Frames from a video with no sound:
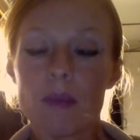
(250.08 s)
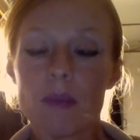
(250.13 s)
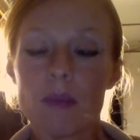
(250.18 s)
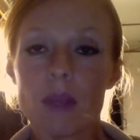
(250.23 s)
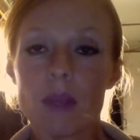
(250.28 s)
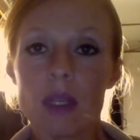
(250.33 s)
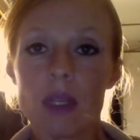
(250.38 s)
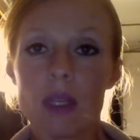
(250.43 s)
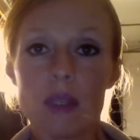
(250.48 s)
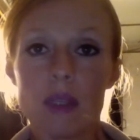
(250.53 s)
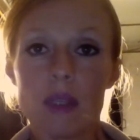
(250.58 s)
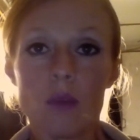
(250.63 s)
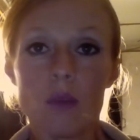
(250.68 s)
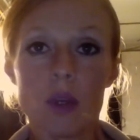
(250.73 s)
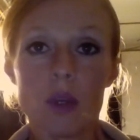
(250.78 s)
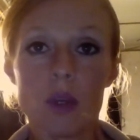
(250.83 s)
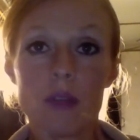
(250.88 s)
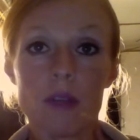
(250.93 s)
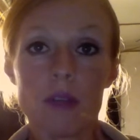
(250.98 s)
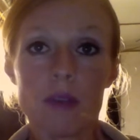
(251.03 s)
it didn't
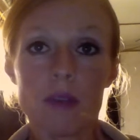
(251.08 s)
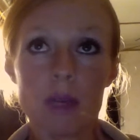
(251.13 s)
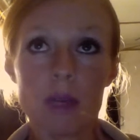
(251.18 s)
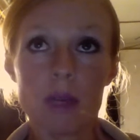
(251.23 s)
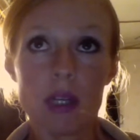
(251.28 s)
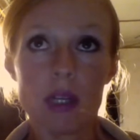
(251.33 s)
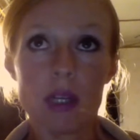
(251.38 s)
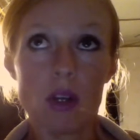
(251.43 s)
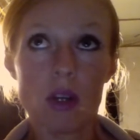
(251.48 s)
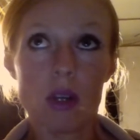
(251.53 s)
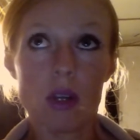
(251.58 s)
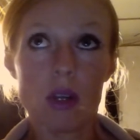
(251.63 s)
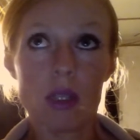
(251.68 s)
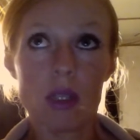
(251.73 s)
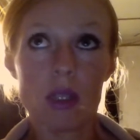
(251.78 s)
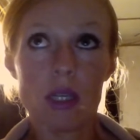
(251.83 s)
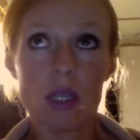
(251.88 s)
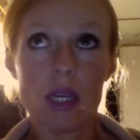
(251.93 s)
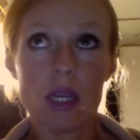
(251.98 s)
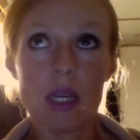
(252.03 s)
work for me at all.
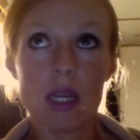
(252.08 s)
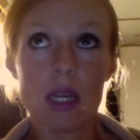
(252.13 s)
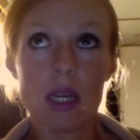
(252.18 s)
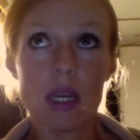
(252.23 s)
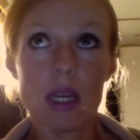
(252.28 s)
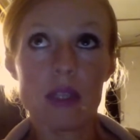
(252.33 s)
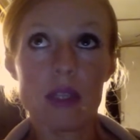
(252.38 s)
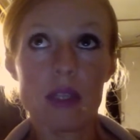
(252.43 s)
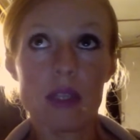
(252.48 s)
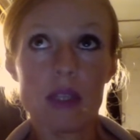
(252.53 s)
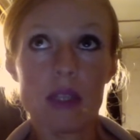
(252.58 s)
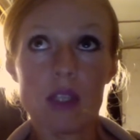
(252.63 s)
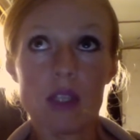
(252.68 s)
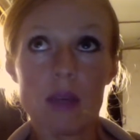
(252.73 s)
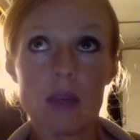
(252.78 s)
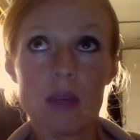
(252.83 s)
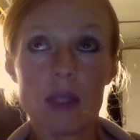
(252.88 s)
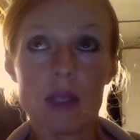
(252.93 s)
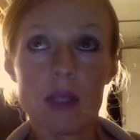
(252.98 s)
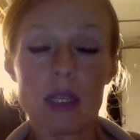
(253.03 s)

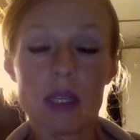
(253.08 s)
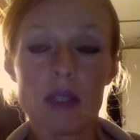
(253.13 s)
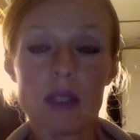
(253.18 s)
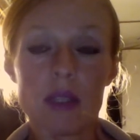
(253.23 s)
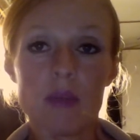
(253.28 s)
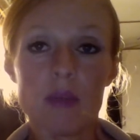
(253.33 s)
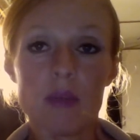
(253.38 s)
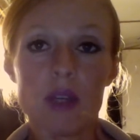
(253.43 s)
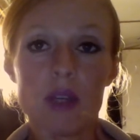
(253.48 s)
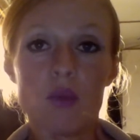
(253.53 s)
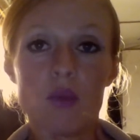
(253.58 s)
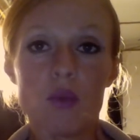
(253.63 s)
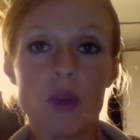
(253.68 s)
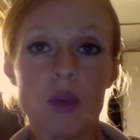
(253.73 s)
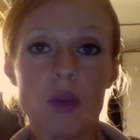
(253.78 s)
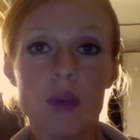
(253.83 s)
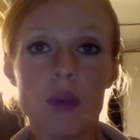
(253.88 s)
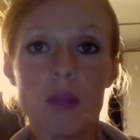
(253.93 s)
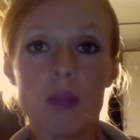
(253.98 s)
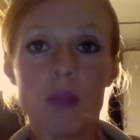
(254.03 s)
It was like this big
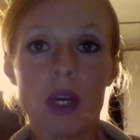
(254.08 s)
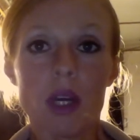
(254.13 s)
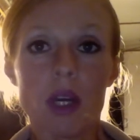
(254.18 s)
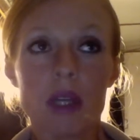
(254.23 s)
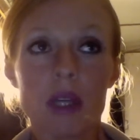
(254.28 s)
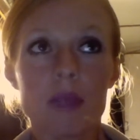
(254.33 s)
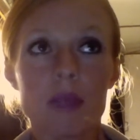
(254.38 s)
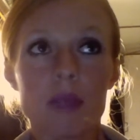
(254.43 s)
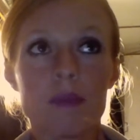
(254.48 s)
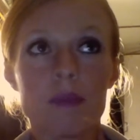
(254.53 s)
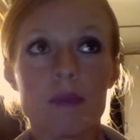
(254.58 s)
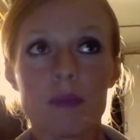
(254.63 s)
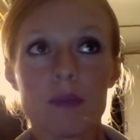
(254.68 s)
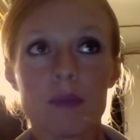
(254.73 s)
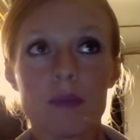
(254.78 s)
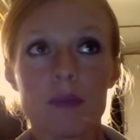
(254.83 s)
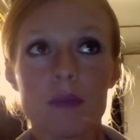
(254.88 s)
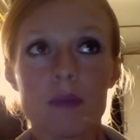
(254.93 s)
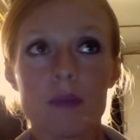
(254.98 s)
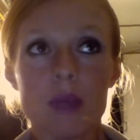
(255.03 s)
roadblock
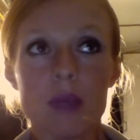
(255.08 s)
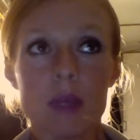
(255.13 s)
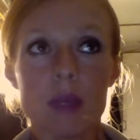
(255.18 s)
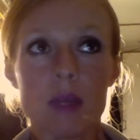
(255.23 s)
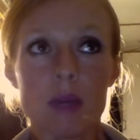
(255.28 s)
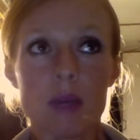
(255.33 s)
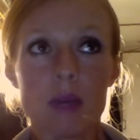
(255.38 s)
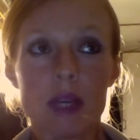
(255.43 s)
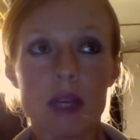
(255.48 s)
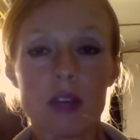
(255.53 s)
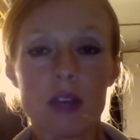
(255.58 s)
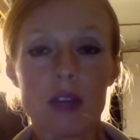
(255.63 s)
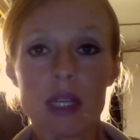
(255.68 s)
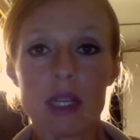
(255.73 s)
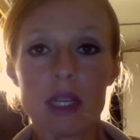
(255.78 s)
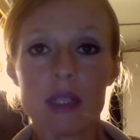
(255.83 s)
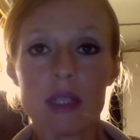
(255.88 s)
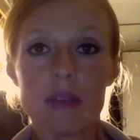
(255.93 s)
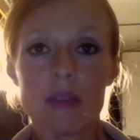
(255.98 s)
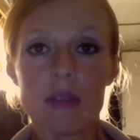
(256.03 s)
in my
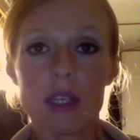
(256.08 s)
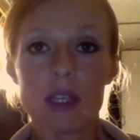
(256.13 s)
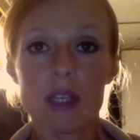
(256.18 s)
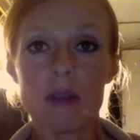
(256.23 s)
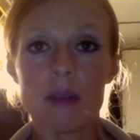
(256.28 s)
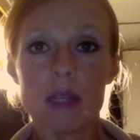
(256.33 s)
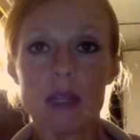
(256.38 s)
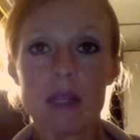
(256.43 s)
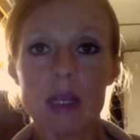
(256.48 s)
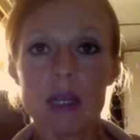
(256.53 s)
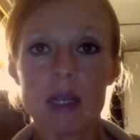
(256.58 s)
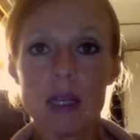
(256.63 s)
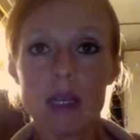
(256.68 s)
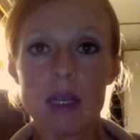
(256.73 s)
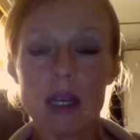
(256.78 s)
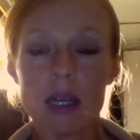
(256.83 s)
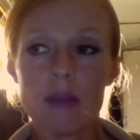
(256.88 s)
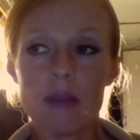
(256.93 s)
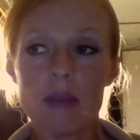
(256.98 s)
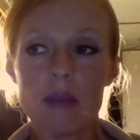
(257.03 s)
creativity,
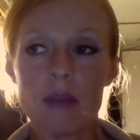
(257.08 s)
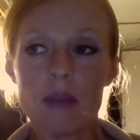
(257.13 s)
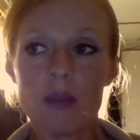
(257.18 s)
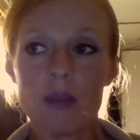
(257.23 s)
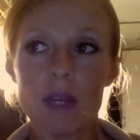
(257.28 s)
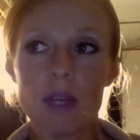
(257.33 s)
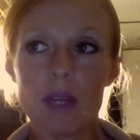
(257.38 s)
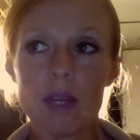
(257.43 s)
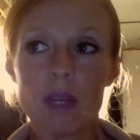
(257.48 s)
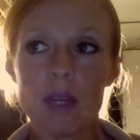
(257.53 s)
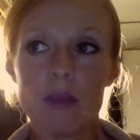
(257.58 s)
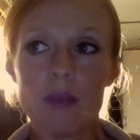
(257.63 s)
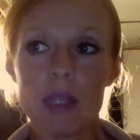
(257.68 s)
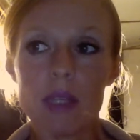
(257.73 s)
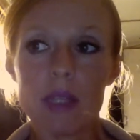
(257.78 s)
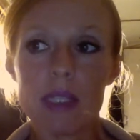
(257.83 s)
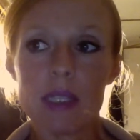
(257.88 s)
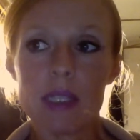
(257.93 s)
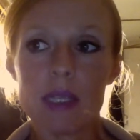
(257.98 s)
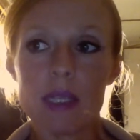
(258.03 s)
and for whatever
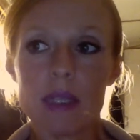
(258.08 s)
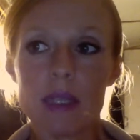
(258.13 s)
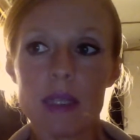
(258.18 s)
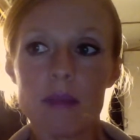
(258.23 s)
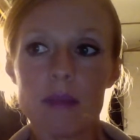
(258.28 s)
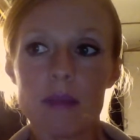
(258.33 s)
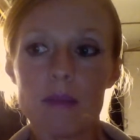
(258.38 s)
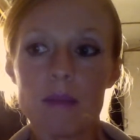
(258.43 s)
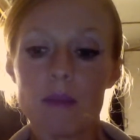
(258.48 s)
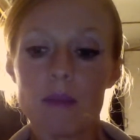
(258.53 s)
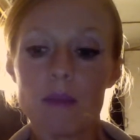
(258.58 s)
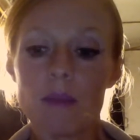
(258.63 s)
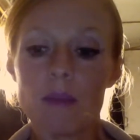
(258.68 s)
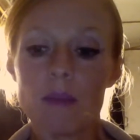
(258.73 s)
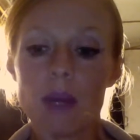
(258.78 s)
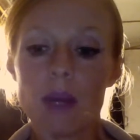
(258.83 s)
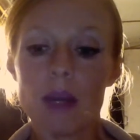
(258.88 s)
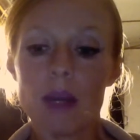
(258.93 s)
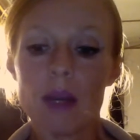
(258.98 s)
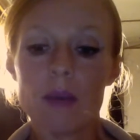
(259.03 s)
reason,
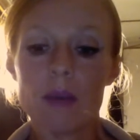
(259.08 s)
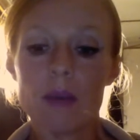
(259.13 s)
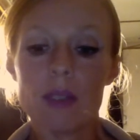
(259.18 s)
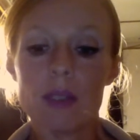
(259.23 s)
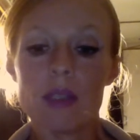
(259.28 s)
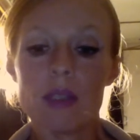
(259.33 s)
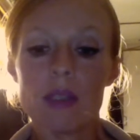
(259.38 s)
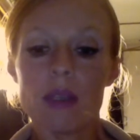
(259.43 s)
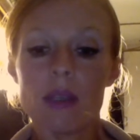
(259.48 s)
I was